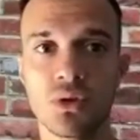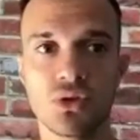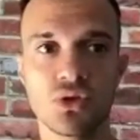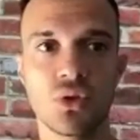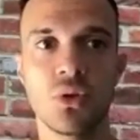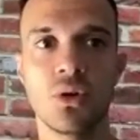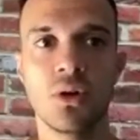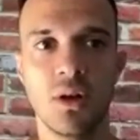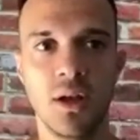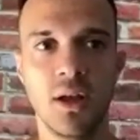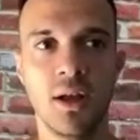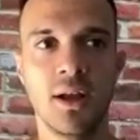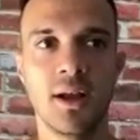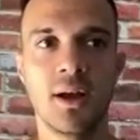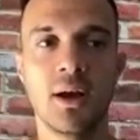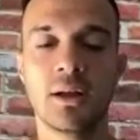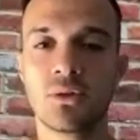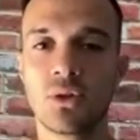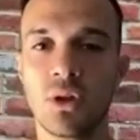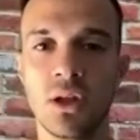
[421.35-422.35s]
So,
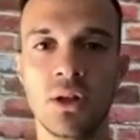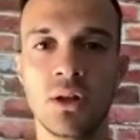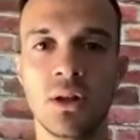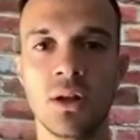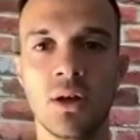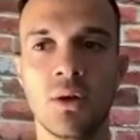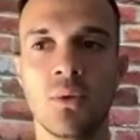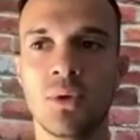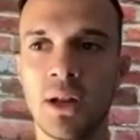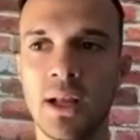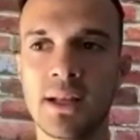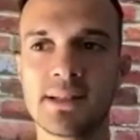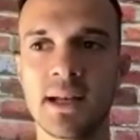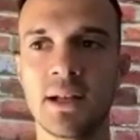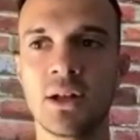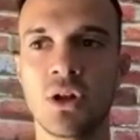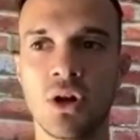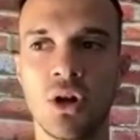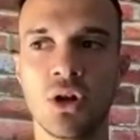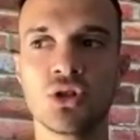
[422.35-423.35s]
when I
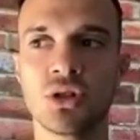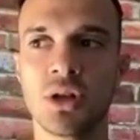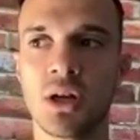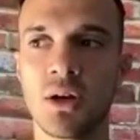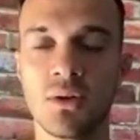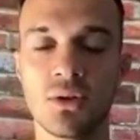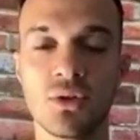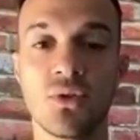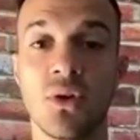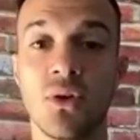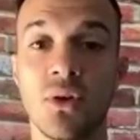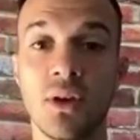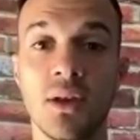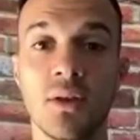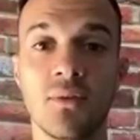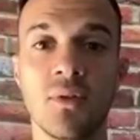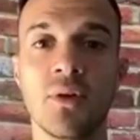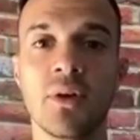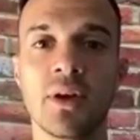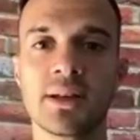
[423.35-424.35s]
signed the contract, I was
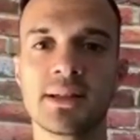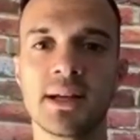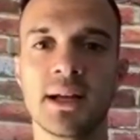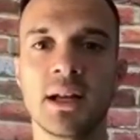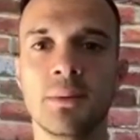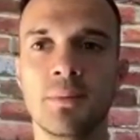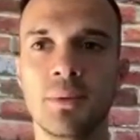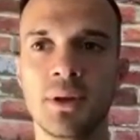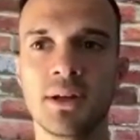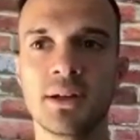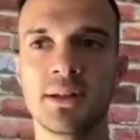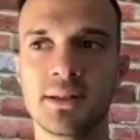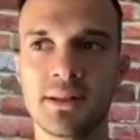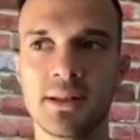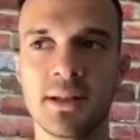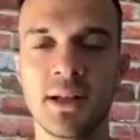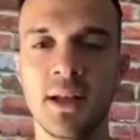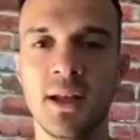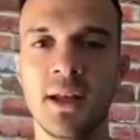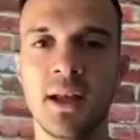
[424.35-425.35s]
very very excited
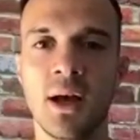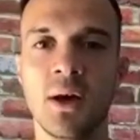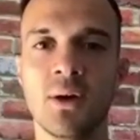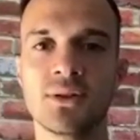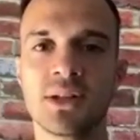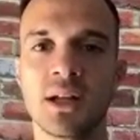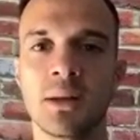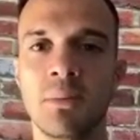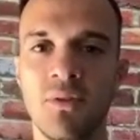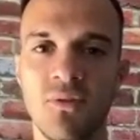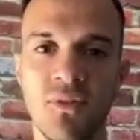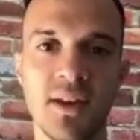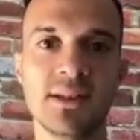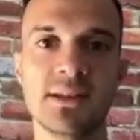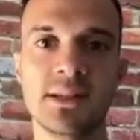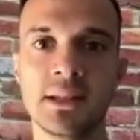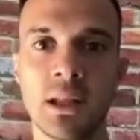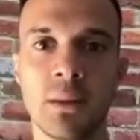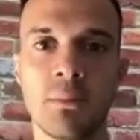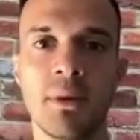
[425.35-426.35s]
because I was going to be
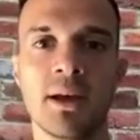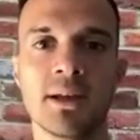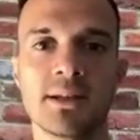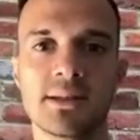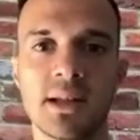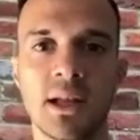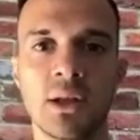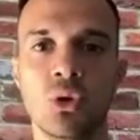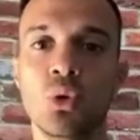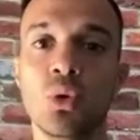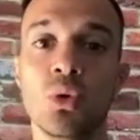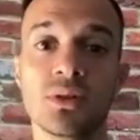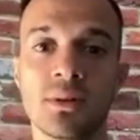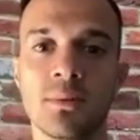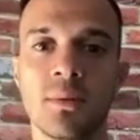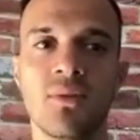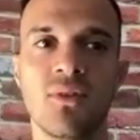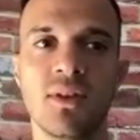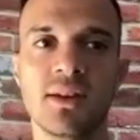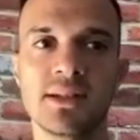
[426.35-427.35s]
facing the best. I knew I was
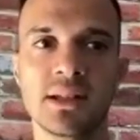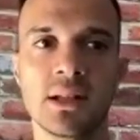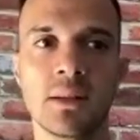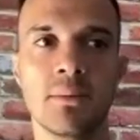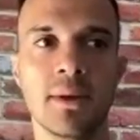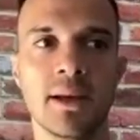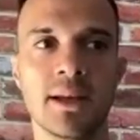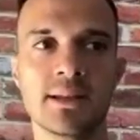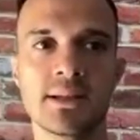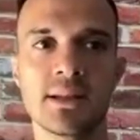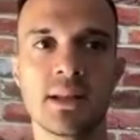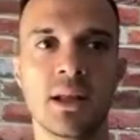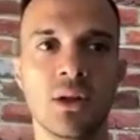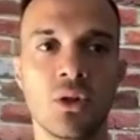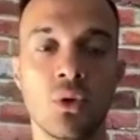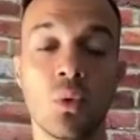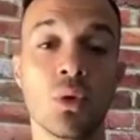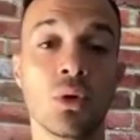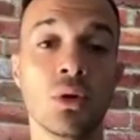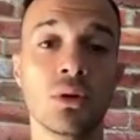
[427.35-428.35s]
going to be facing the best in
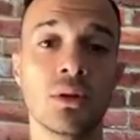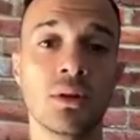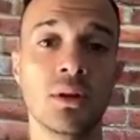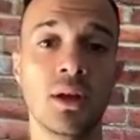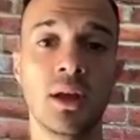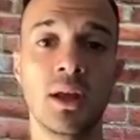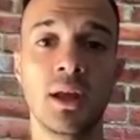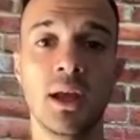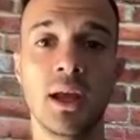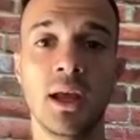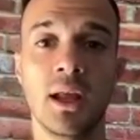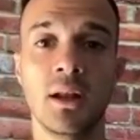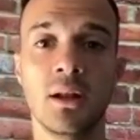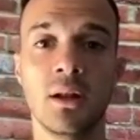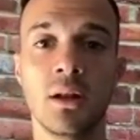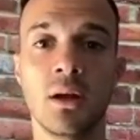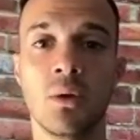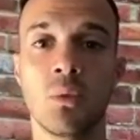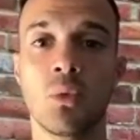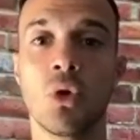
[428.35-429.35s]
the world, and
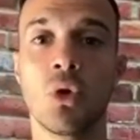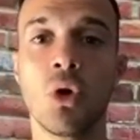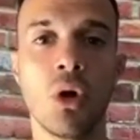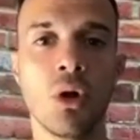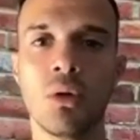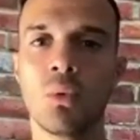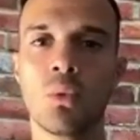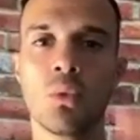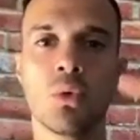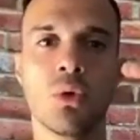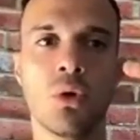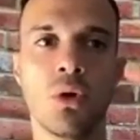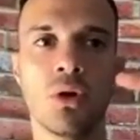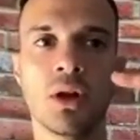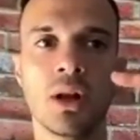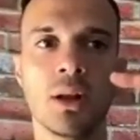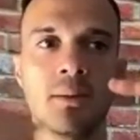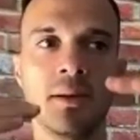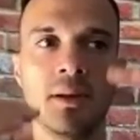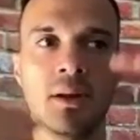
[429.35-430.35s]
we're all
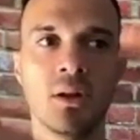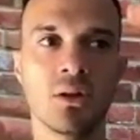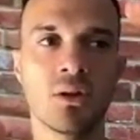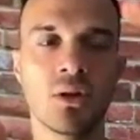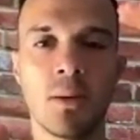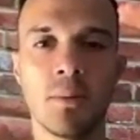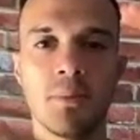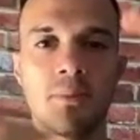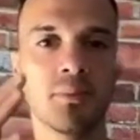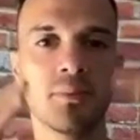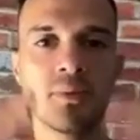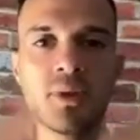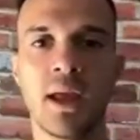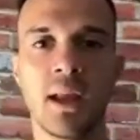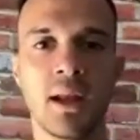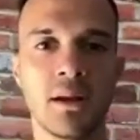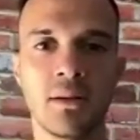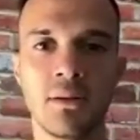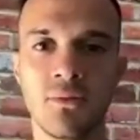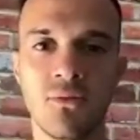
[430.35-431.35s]
going to be in the top
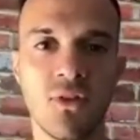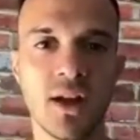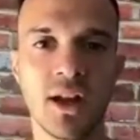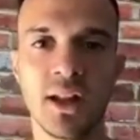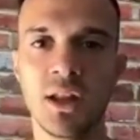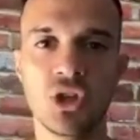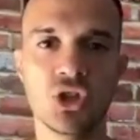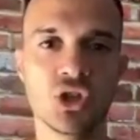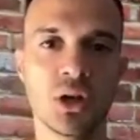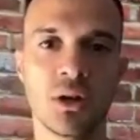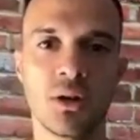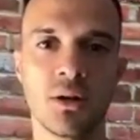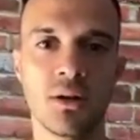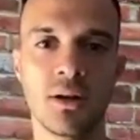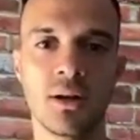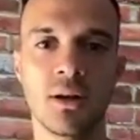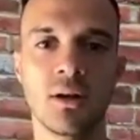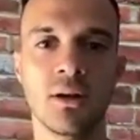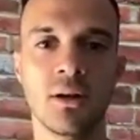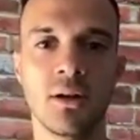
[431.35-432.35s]
10 fighting each
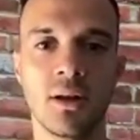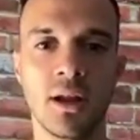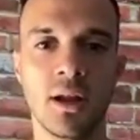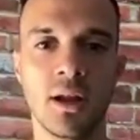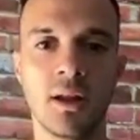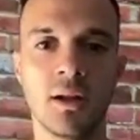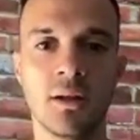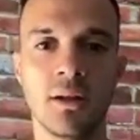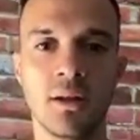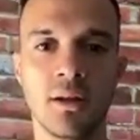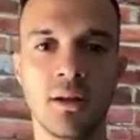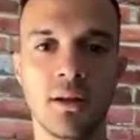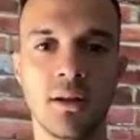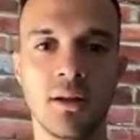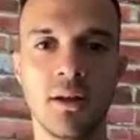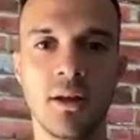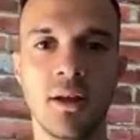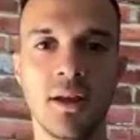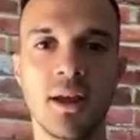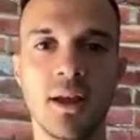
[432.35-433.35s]
other, and
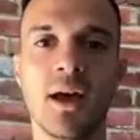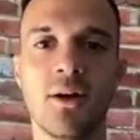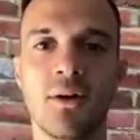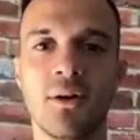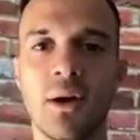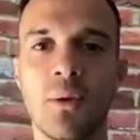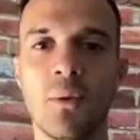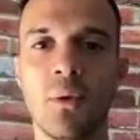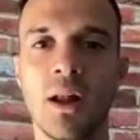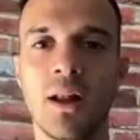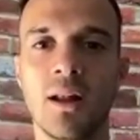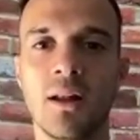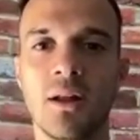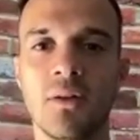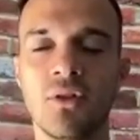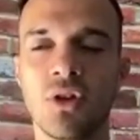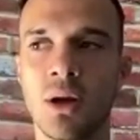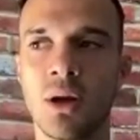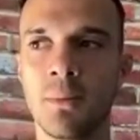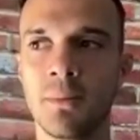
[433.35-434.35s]
yeah, I love
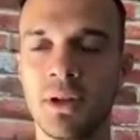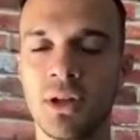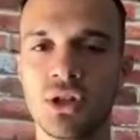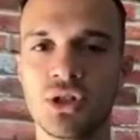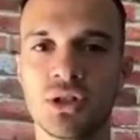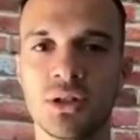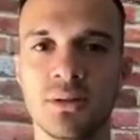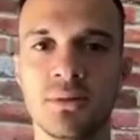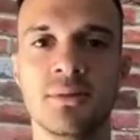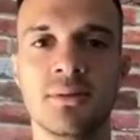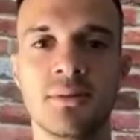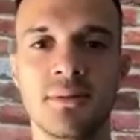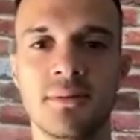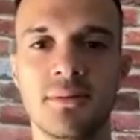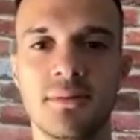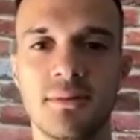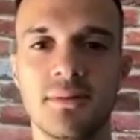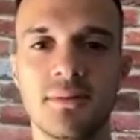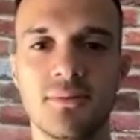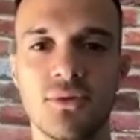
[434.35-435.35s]
the competition
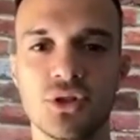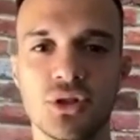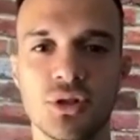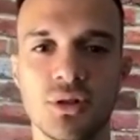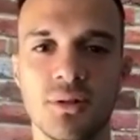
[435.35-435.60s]
for sure.